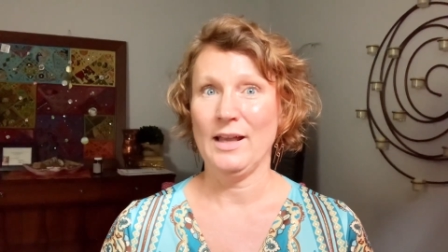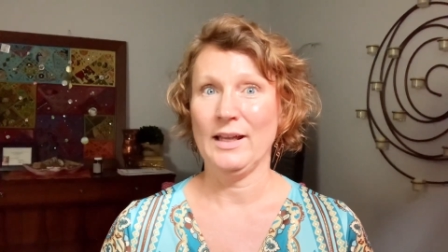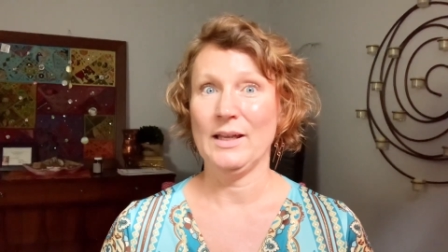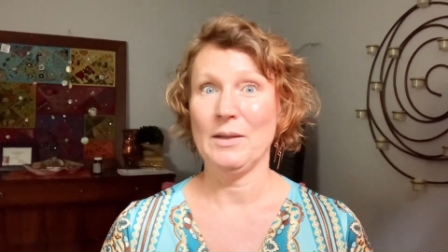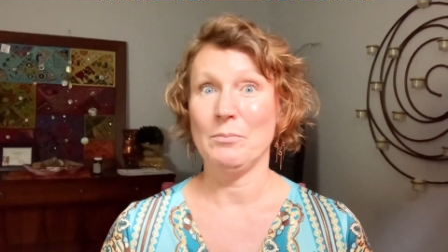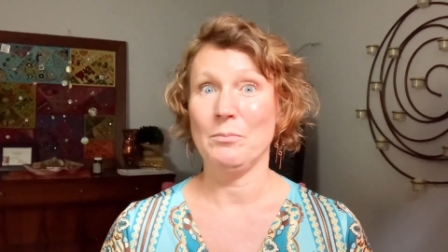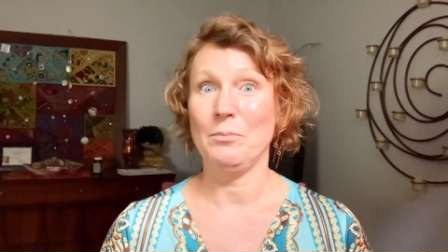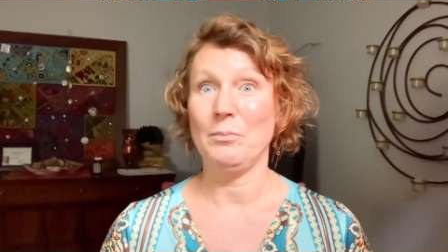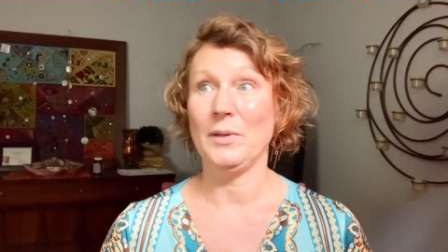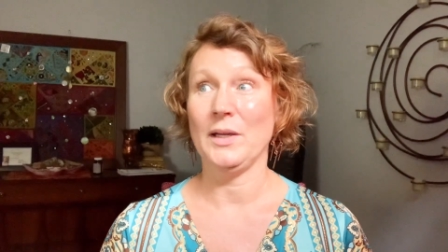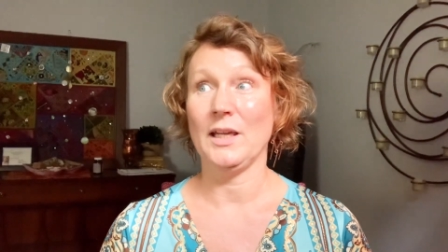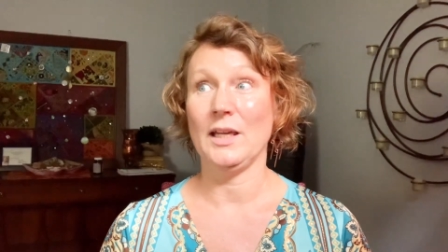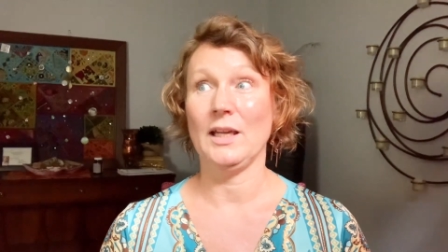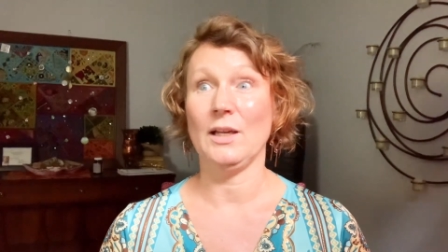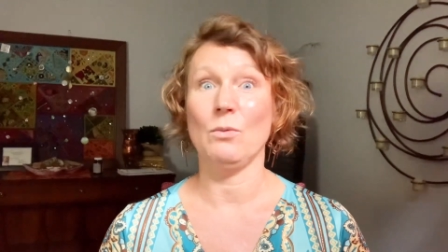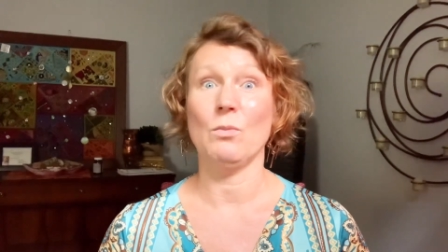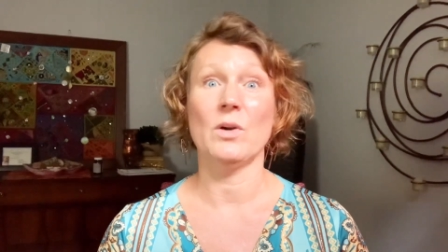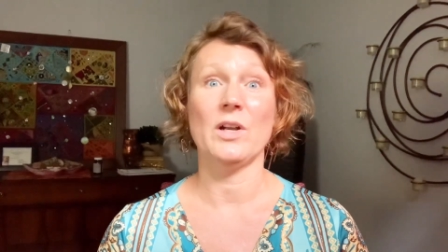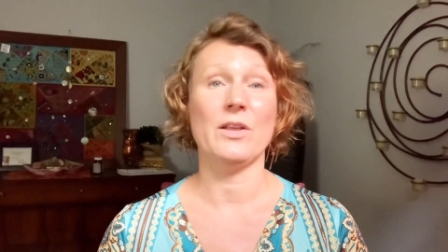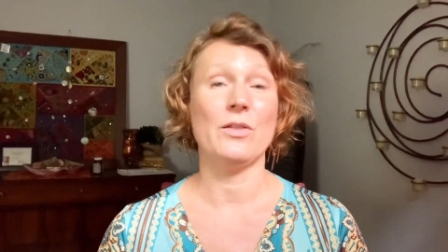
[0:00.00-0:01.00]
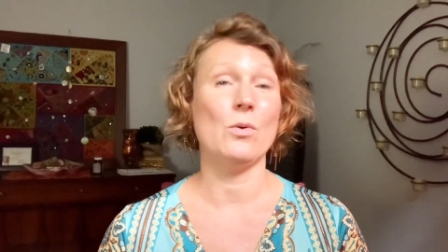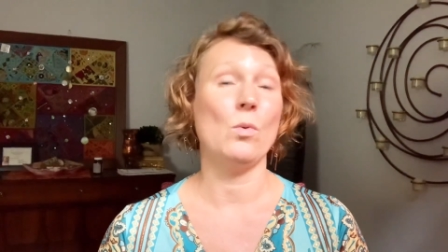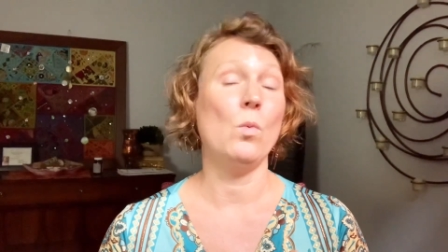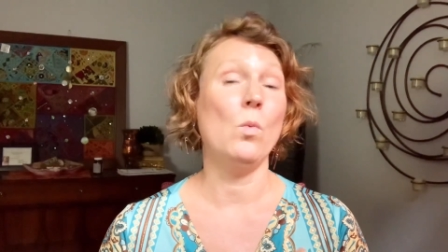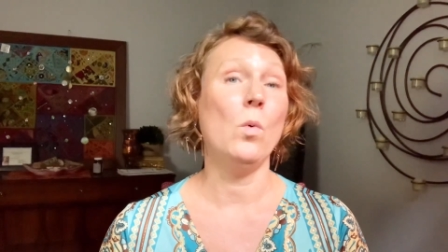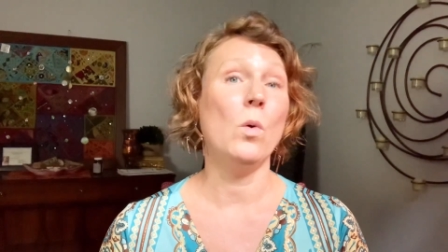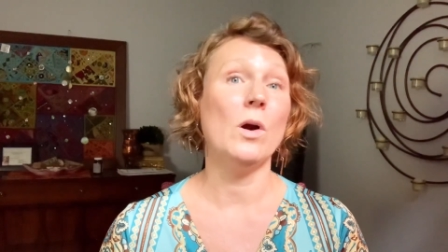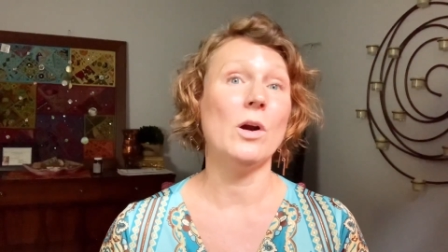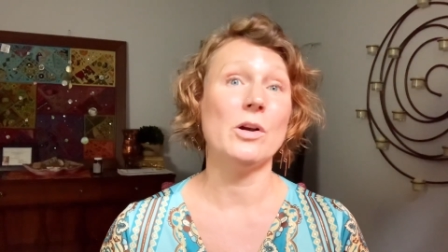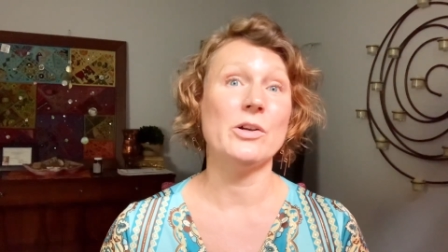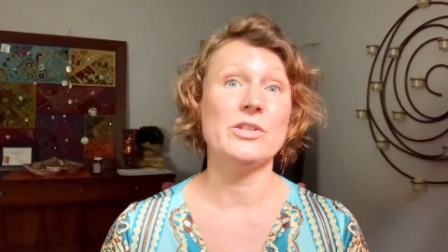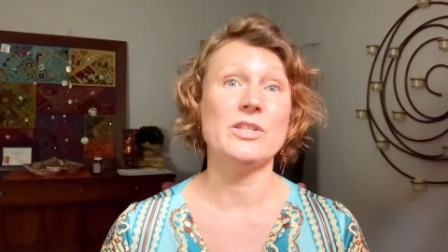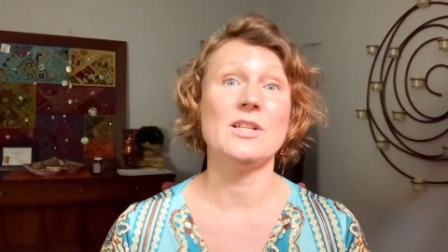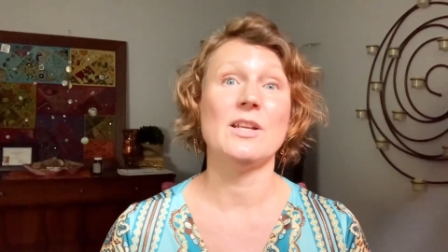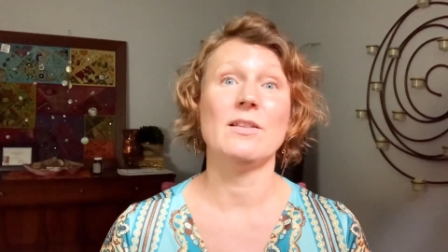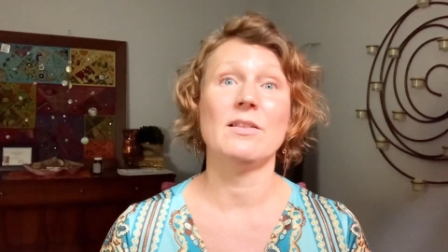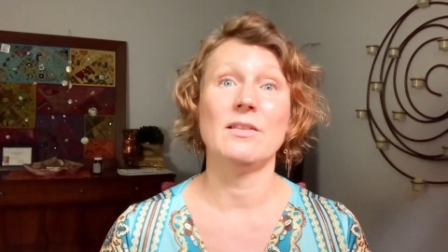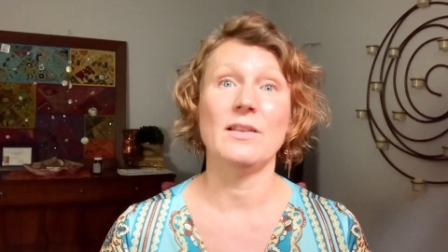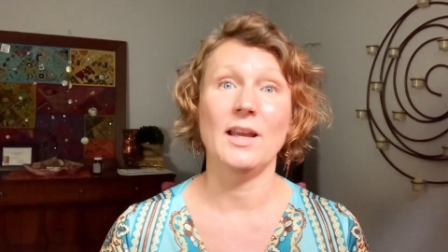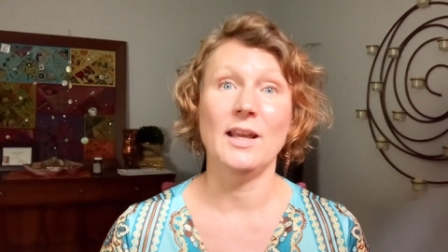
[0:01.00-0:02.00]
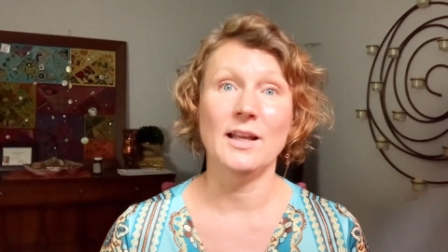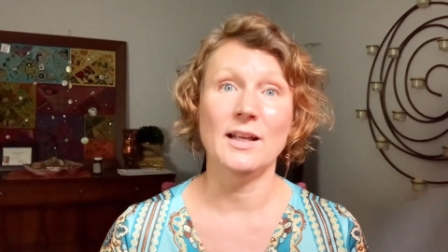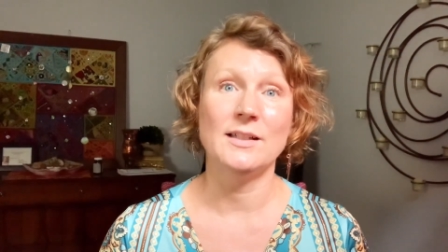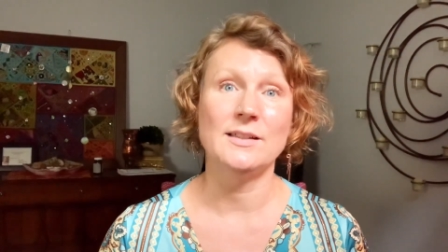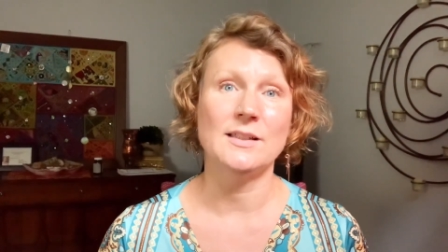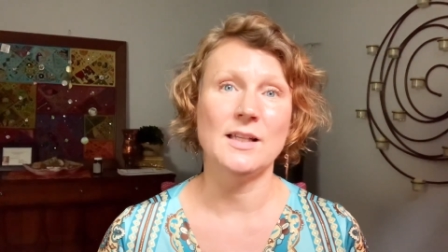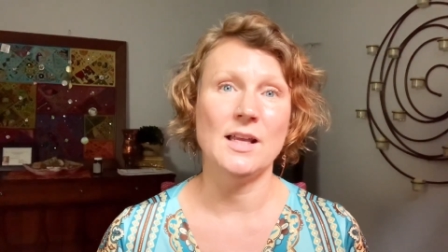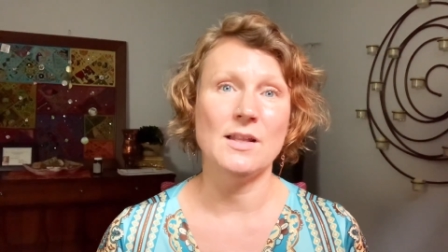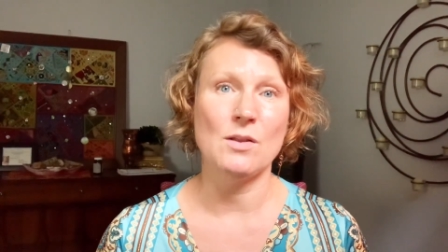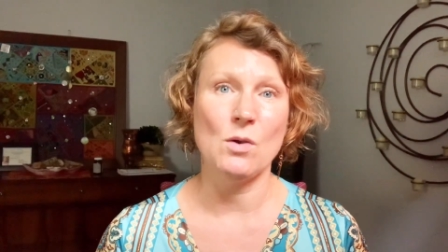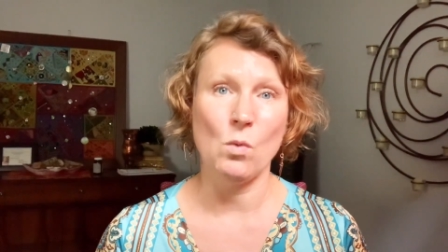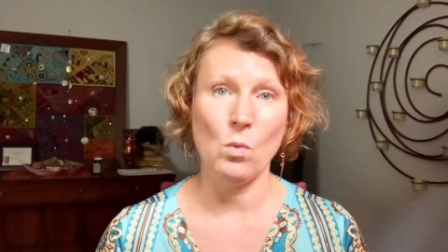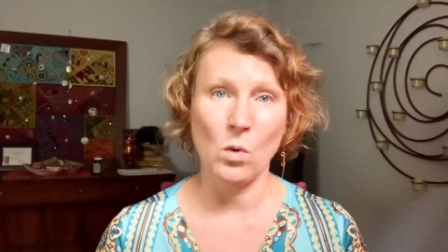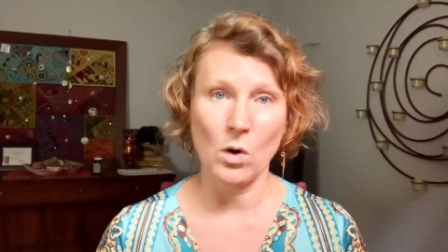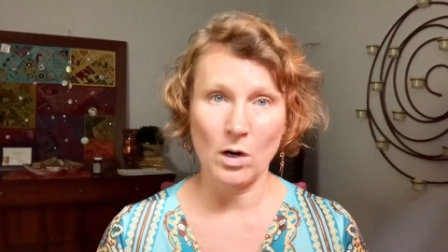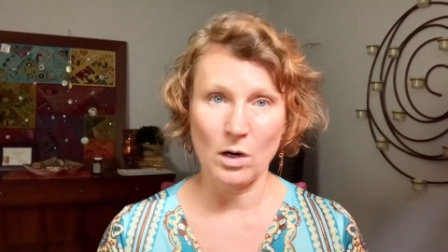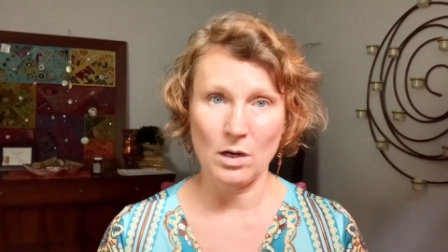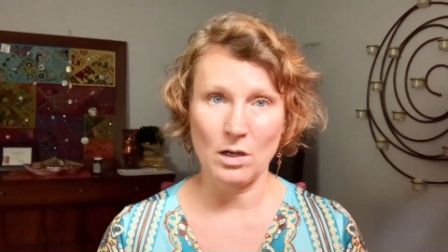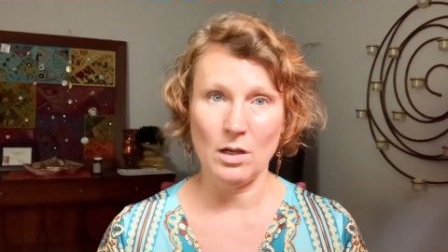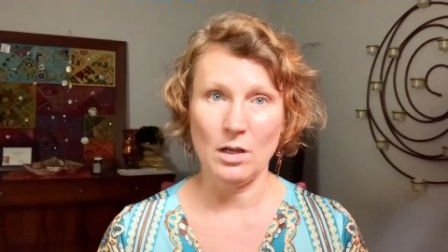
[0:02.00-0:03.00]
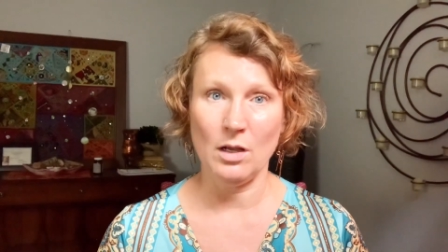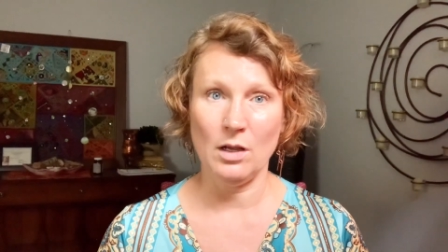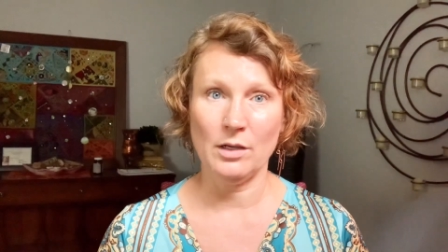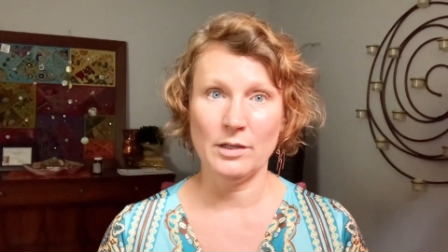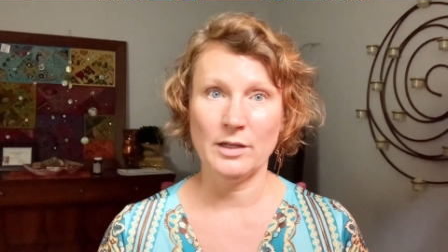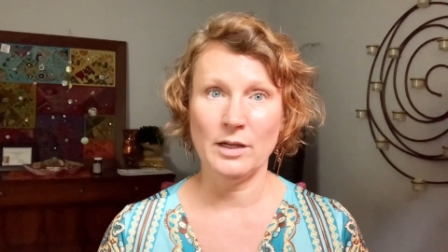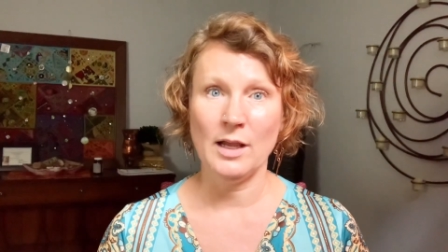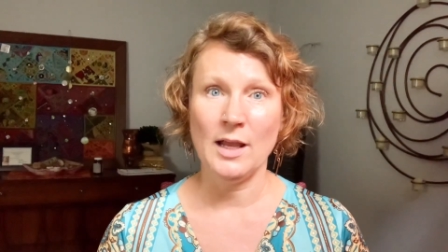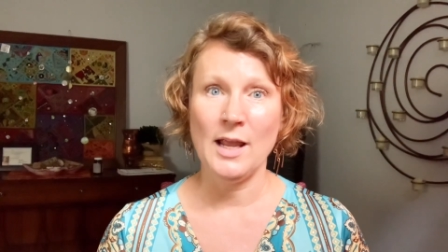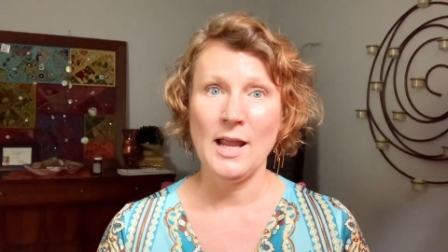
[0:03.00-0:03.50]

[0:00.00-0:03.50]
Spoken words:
can be one of the worst things in the world.